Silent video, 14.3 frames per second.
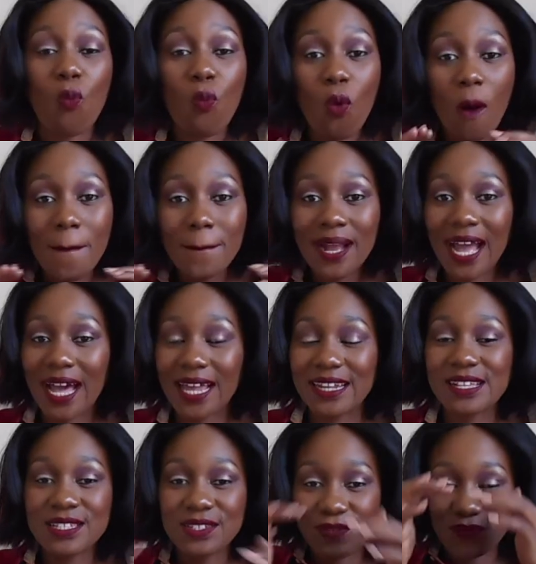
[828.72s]
Warm
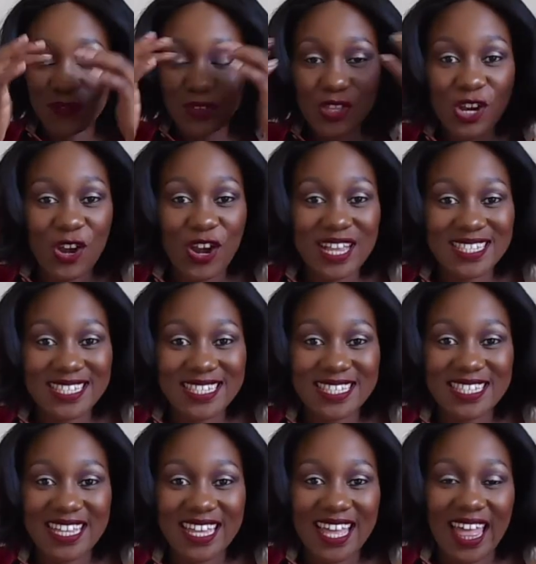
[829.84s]
colors for the crease.
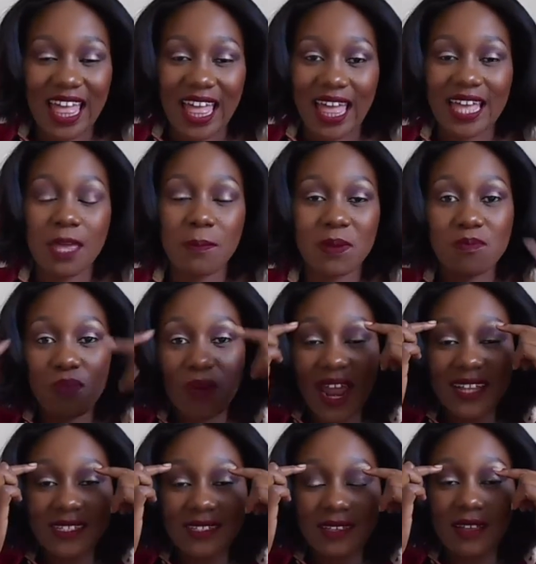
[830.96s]
Keep it
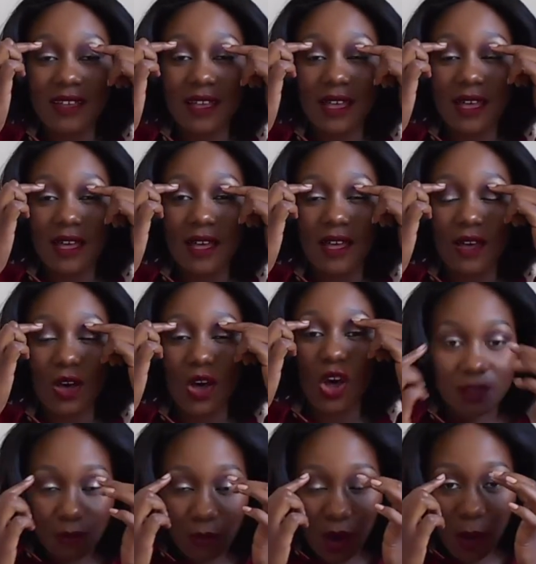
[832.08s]
bright on
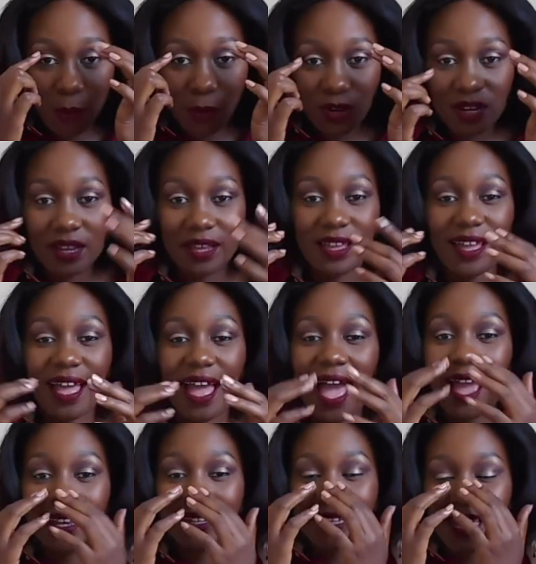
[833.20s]
the brow bone
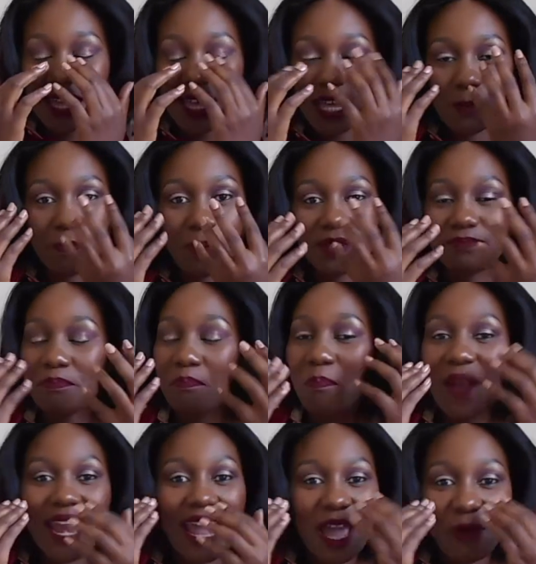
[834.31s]
and
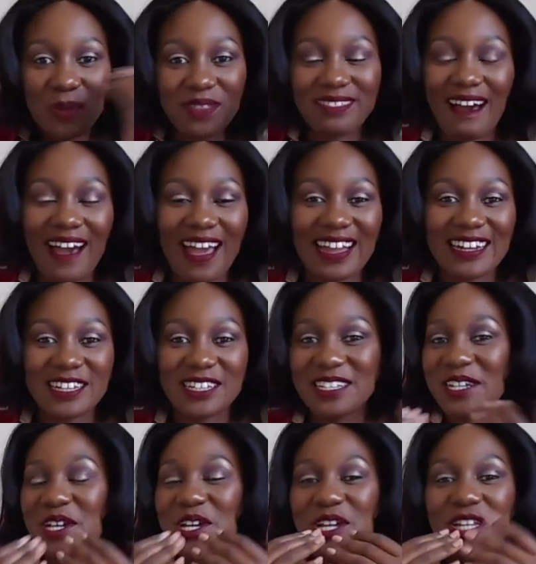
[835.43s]
play with the eyelid.
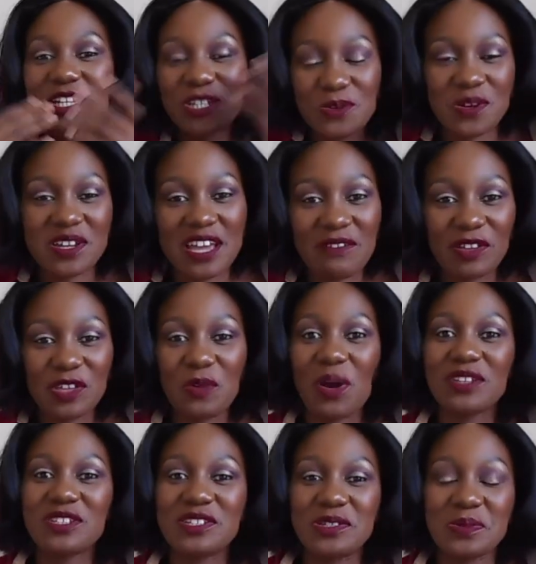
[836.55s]
Do whatever you
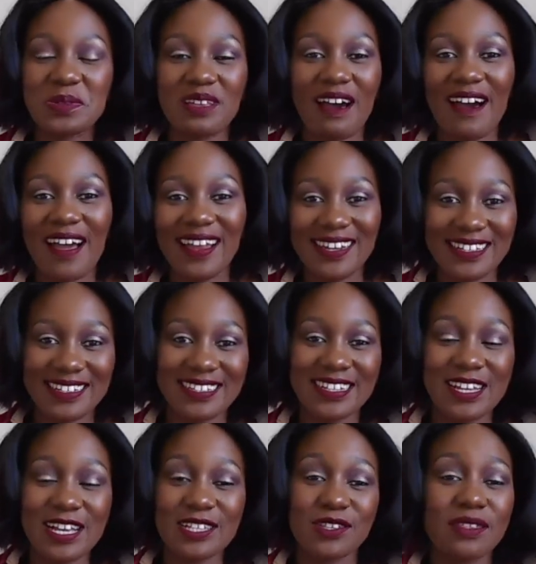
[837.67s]
want to do with the eyelid.
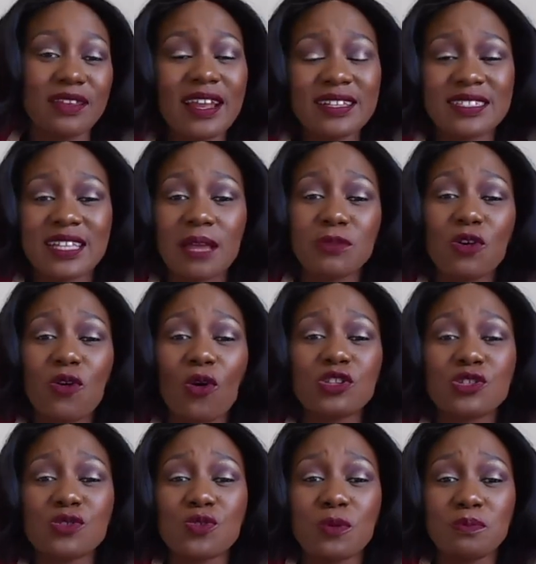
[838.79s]
So the next time you go
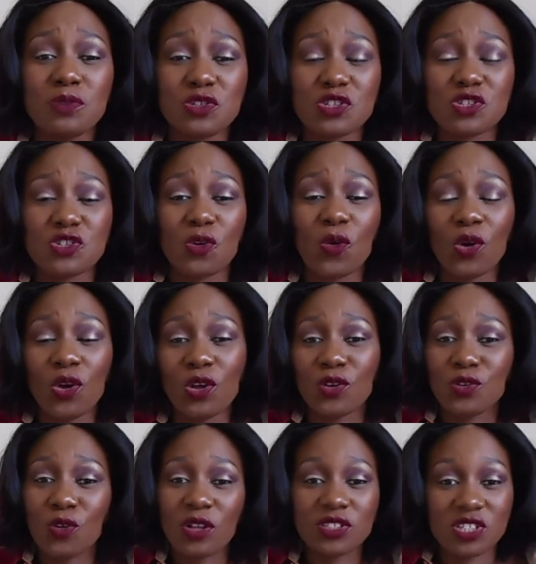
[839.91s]
to a beauty store,
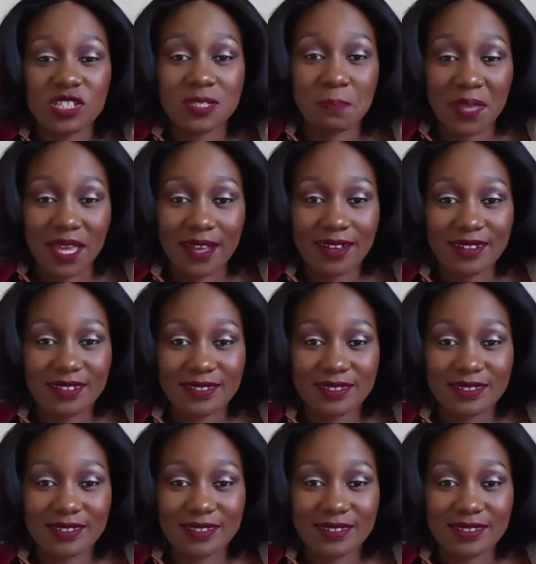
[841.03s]
don't just pick